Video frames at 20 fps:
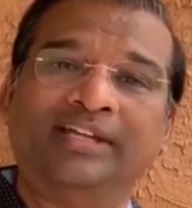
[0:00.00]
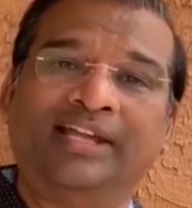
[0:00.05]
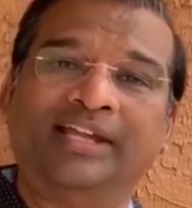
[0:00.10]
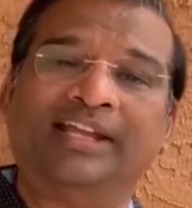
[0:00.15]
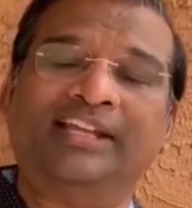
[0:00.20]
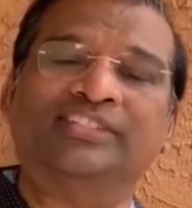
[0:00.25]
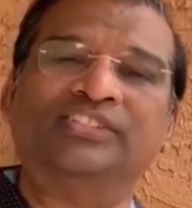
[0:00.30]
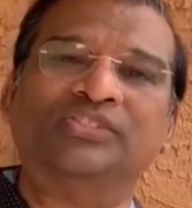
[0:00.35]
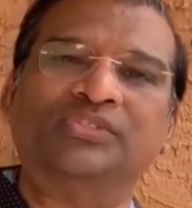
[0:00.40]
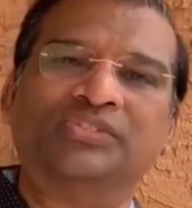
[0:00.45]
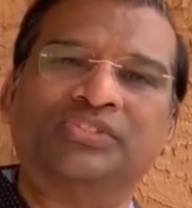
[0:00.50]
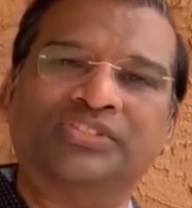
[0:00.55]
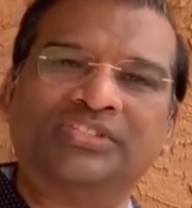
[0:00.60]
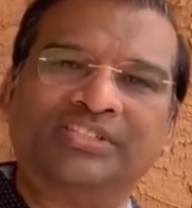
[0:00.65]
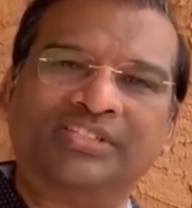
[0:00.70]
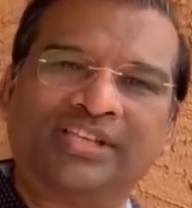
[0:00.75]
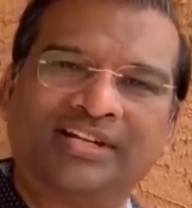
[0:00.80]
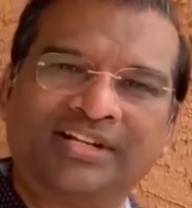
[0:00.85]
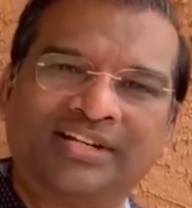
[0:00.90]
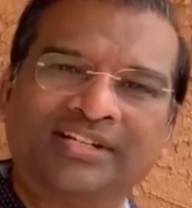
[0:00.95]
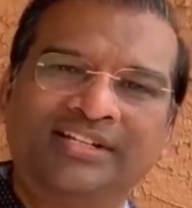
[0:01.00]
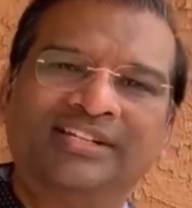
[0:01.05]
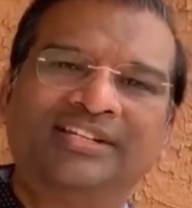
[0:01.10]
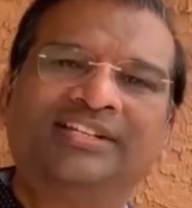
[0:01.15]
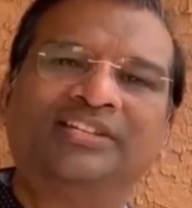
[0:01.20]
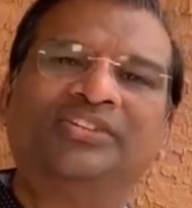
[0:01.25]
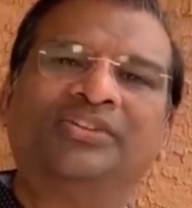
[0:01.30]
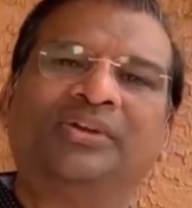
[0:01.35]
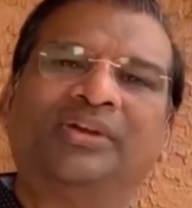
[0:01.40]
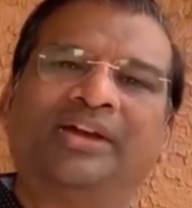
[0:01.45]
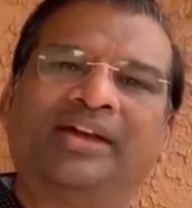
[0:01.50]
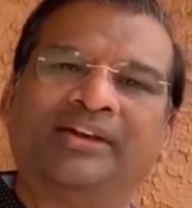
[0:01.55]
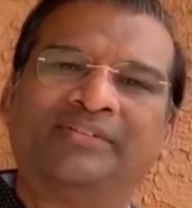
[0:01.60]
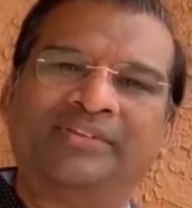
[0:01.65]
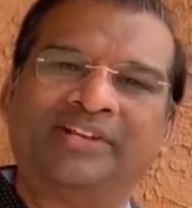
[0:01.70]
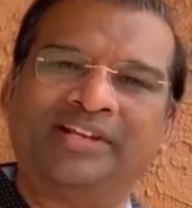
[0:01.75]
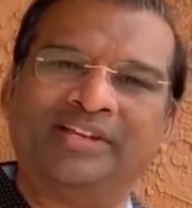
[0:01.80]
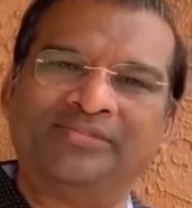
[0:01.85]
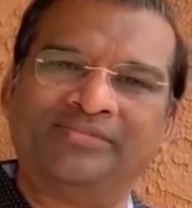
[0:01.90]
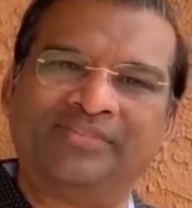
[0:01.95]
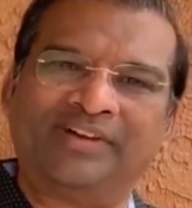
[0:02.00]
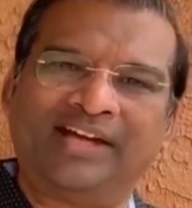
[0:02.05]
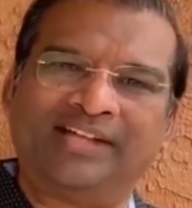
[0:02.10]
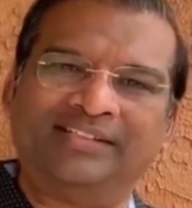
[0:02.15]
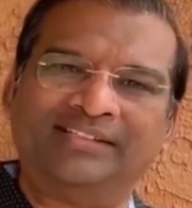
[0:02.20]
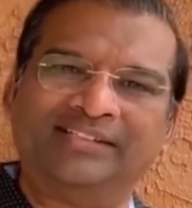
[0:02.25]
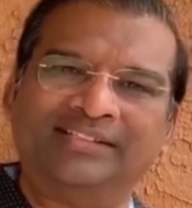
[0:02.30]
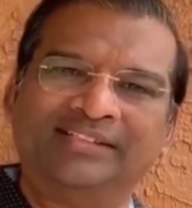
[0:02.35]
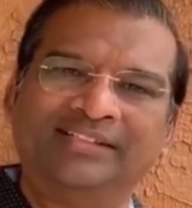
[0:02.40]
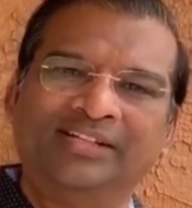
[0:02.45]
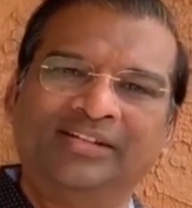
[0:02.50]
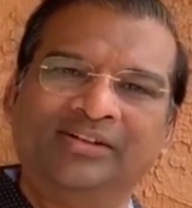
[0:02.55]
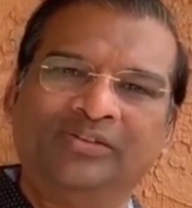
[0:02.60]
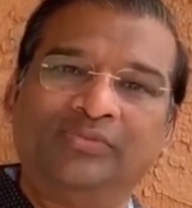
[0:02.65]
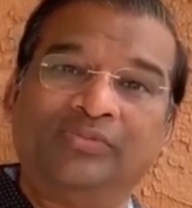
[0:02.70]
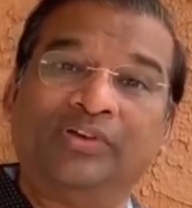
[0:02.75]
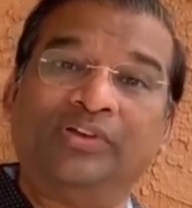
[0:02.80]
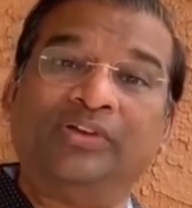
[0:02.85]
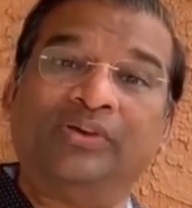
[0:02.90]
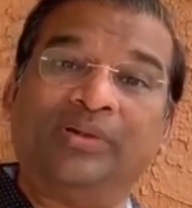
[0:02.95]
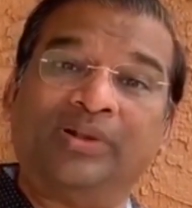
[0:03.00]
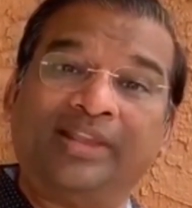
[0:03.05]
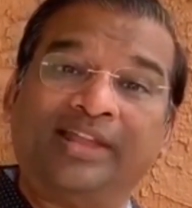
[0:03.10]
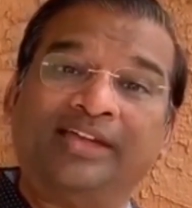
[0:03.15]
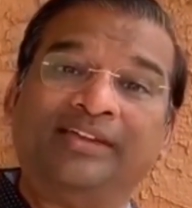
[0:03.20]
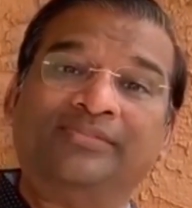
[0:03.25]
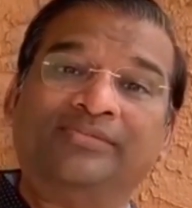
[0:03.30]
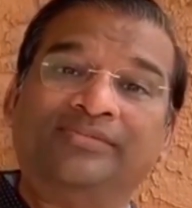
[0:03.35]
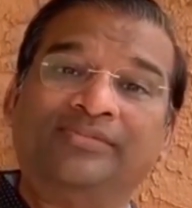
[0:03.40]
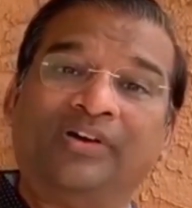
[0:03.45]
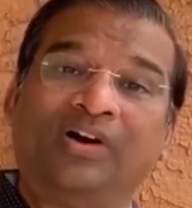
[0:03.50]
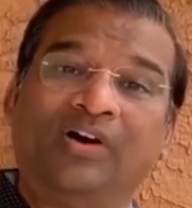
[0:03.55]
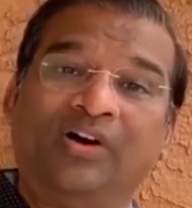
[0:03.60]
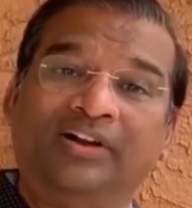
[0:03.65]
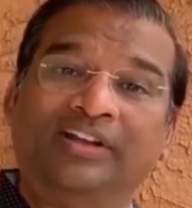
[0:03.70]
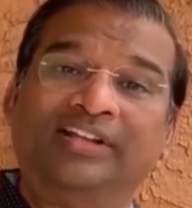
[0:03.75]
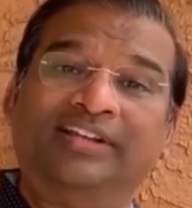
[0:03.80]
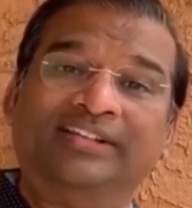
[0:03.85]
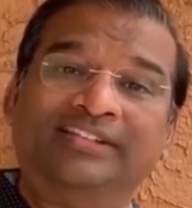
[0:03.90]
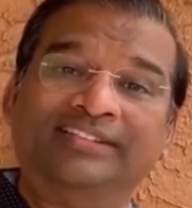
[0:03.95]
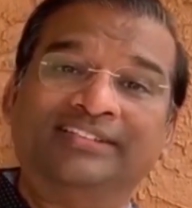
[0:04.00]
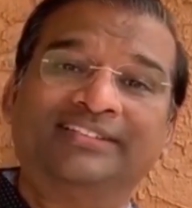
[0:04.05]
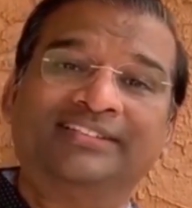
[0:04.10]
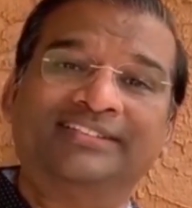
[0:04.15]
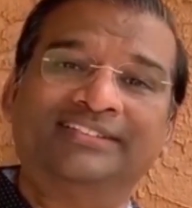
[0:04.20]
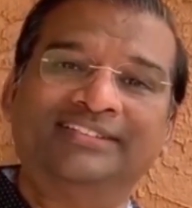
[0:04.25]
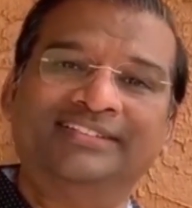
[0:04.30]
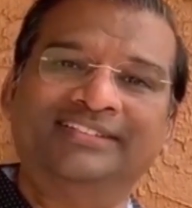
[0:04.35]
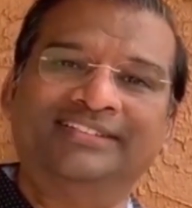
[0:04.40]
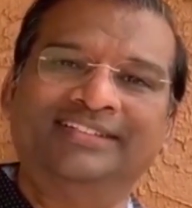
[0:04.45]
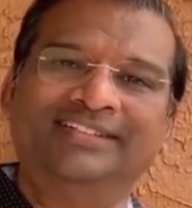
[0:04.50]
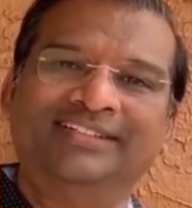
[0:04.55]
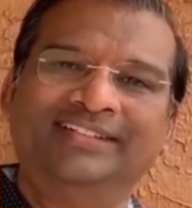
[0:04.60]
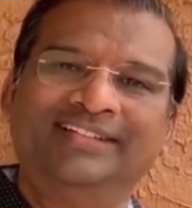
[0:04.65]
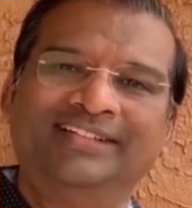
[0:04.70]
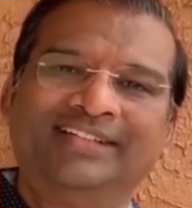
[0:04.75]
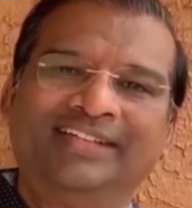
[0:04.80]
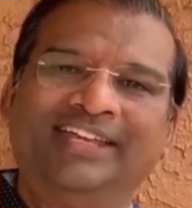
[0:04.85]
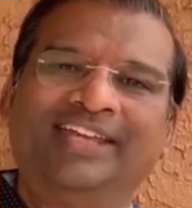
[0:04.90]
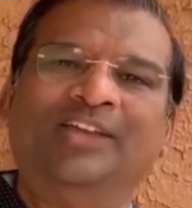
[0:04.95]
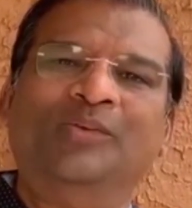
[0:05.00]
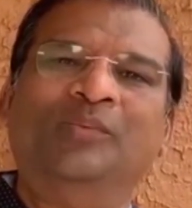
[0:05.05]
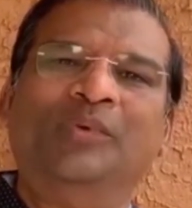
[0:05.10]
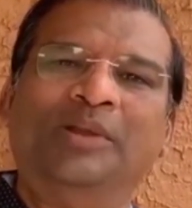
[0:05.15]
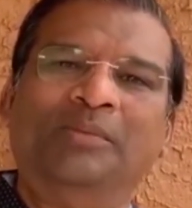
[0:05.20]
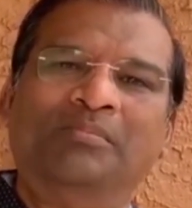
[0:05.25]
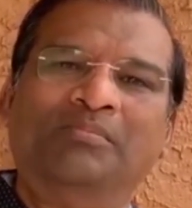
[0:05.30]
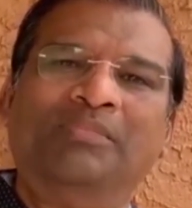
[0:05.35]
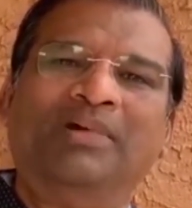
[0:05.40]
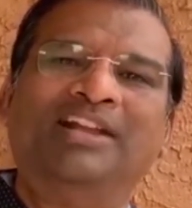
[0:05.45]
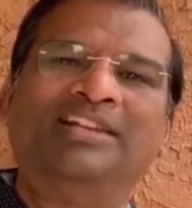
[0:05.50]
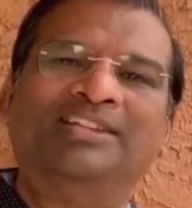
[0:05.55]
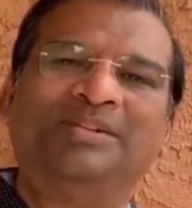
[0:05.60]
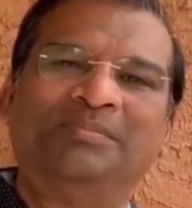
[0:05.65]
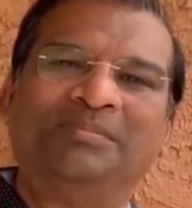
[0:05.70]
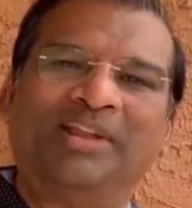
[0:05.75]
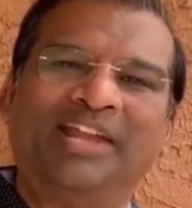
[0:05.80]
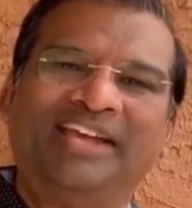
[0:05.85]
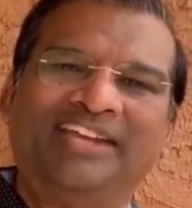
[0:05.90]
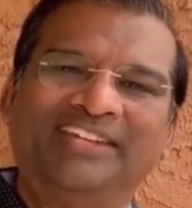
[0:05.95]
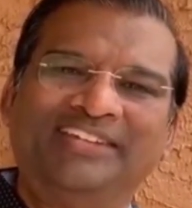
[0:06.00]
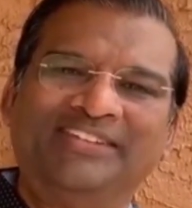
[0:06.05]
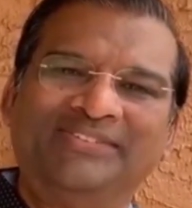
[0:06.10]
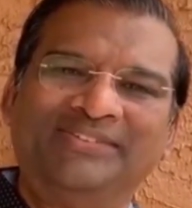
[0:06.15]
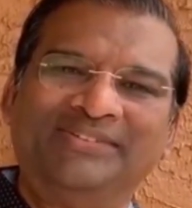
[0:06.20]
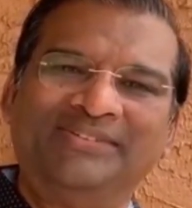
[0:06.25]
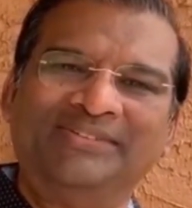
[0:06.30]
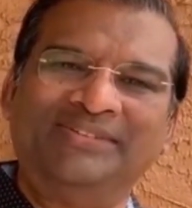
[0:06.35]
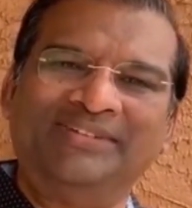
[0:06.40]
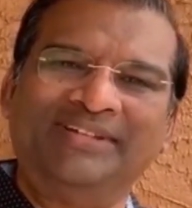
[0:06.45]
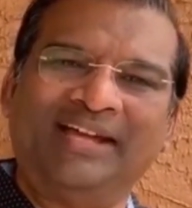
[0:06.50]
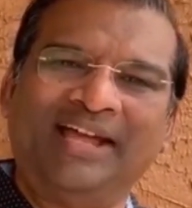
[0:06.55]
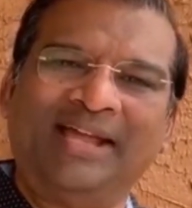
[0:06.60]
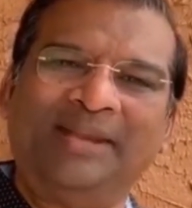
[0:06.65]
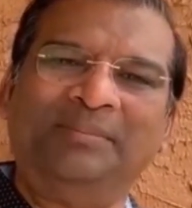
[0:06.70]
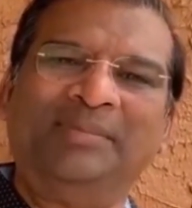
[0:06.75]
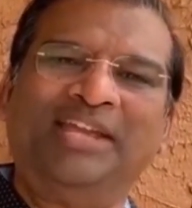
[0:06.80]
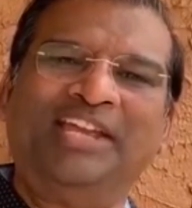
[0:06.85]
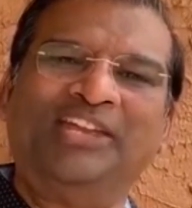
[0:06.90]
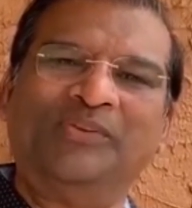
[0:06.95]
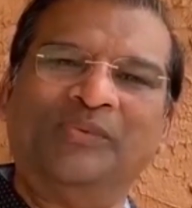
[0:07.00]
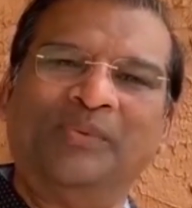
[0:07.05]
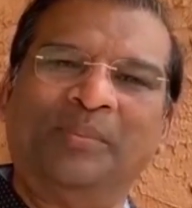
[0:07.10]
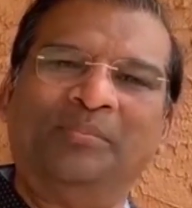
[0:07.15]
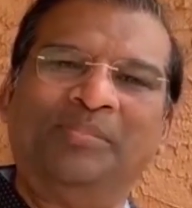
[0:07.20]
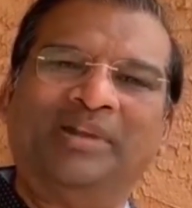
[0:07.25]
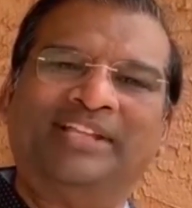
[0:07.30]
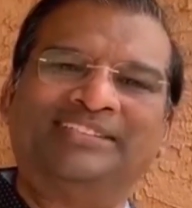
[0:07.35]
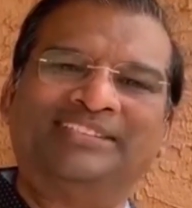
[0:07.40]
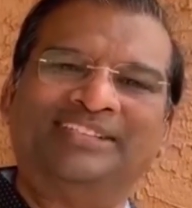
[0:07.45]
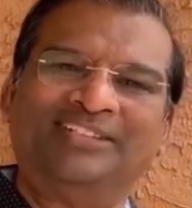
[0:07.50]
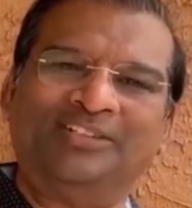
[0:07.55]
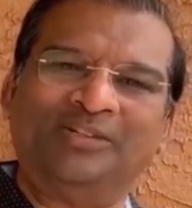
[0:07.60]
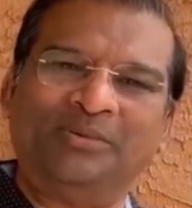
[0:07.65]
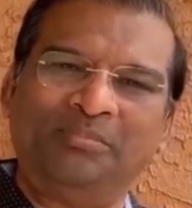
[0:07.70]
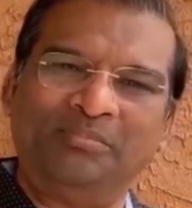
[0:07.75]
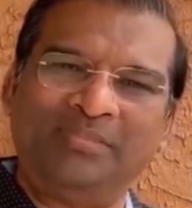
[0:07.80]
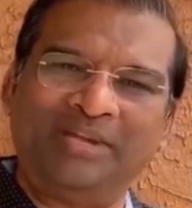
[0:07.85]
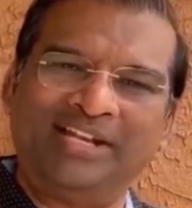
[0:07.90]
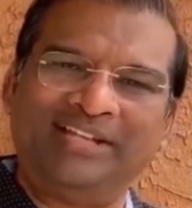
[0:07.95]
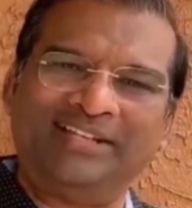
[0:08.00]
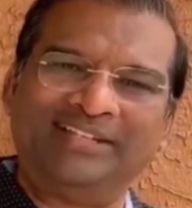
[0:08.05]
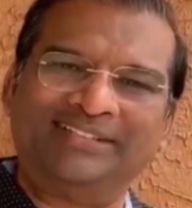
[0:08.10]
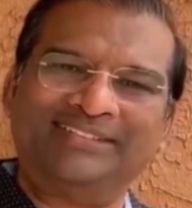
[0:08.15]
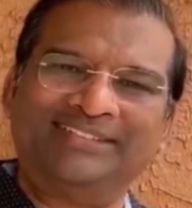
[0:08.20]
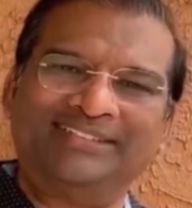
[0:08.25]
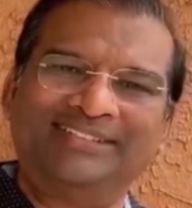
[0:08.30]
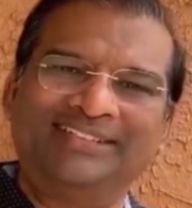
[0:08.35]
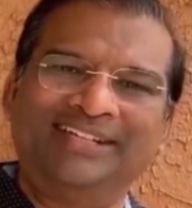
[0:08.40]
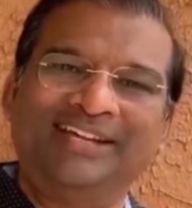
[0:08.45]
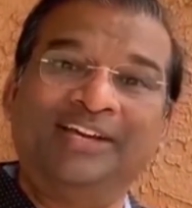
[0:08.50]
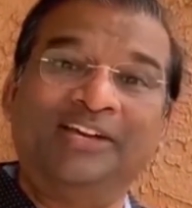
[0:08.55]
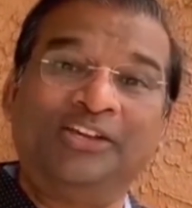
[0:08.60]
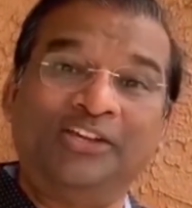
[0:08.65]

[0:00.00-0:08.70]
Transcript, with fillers: And as you surrender to your heavenly father for your life on earth, he will multiply you and make you a blessing to millions.